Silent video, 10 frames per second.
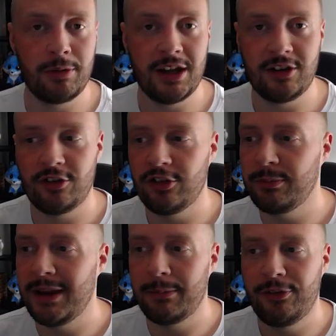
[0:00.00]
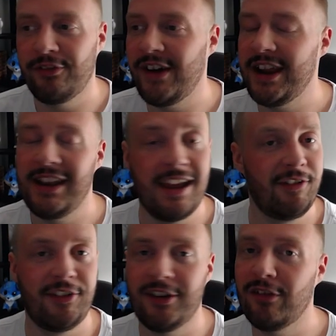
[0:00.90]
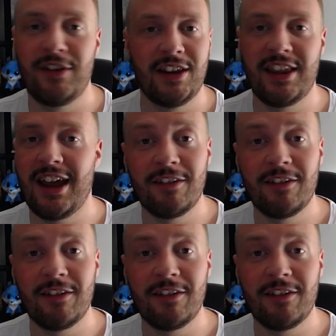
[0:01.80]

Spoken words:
and you should be able to find every single thing that I've